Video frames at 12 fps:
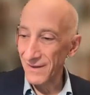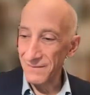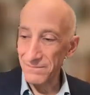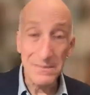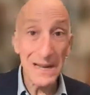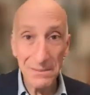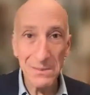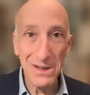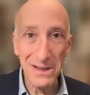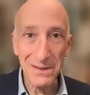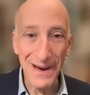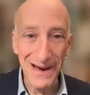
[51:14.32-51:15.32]
minimal
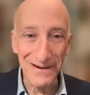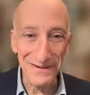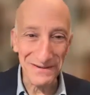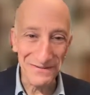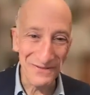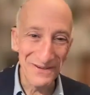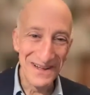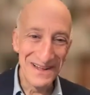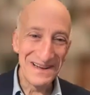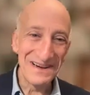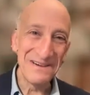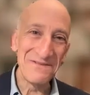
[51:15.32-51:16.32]
amount
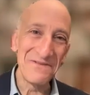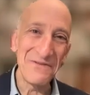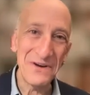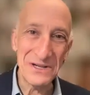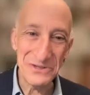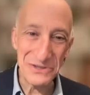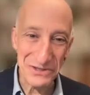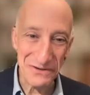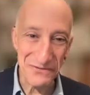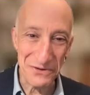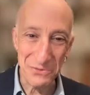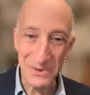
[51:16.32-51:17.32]
of funds,
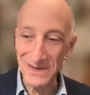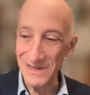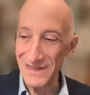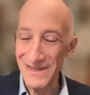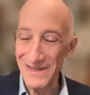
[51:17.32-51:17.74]
if you will,